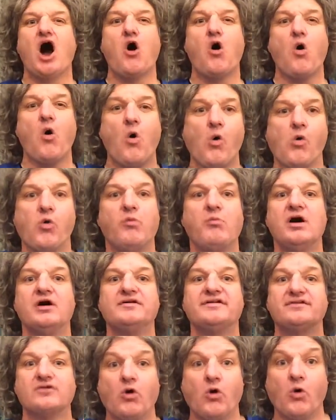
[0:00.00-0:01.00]

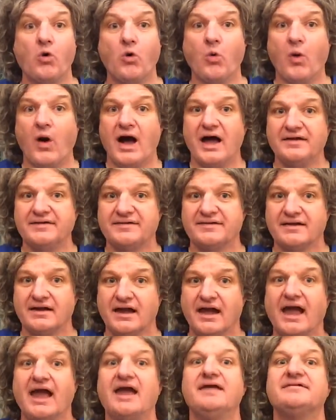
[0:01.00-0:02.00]
almost always
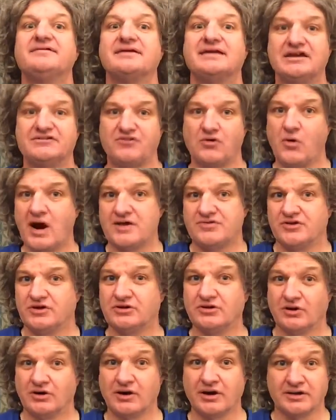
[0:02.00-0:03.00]
is a giveaway that you're
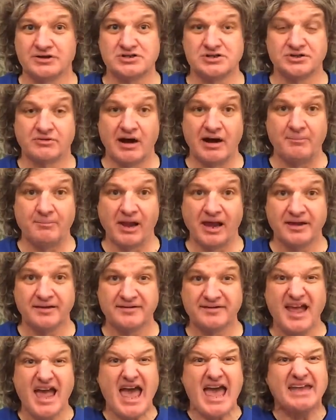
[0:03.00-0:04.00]
not going to the right place.
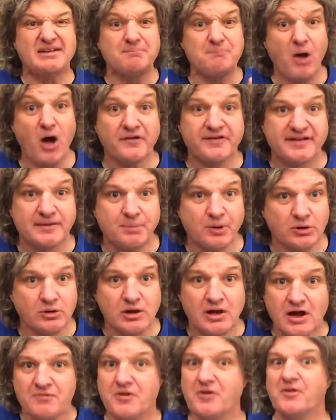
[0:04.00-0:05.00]
It's possible
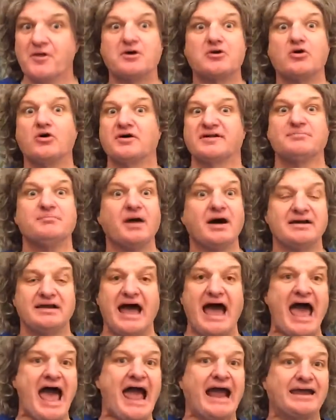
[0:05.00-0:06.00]
that the crooks might
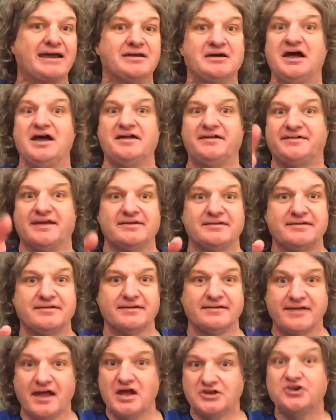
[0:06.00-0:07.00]
hack
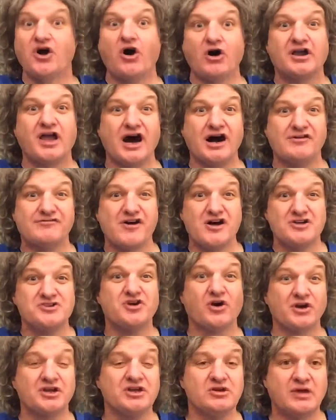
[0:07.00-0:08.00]

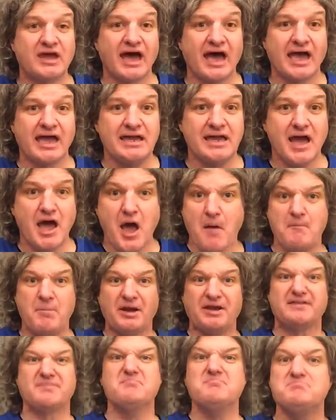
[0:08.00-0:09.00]
census.gov.uk, but
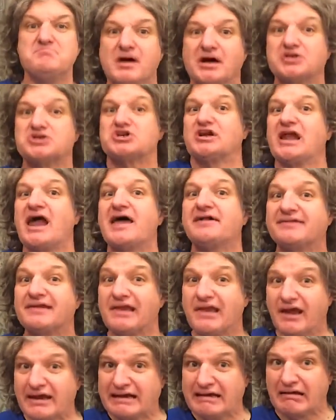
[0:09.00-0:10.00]
it's much less
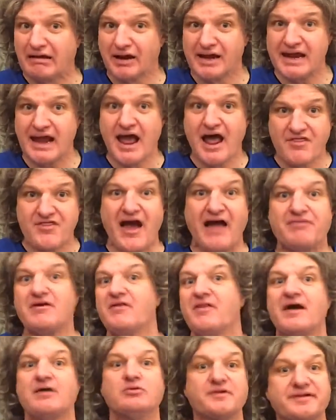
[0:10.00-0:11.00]
likely than that
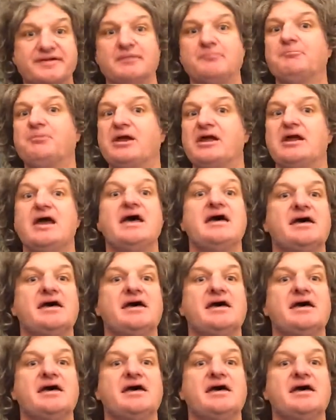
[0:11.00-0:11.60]
they will simply